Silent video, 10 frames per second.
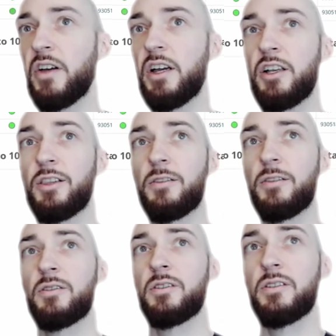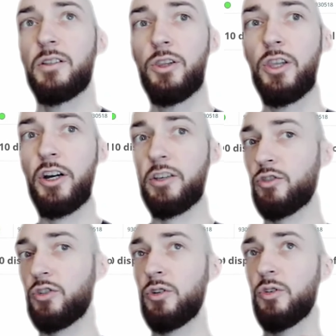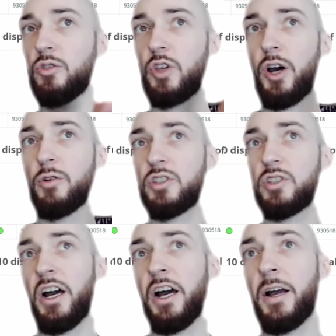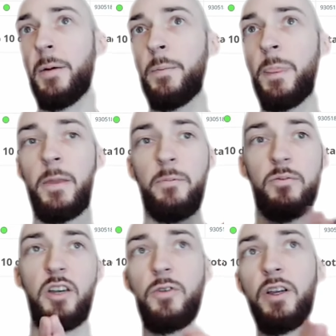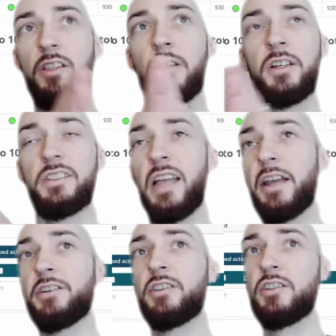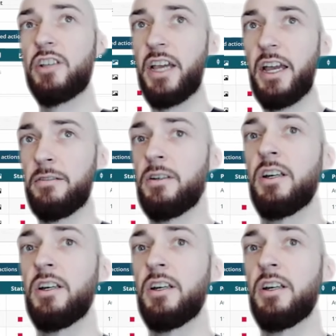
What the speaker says: a look to those different statuses again.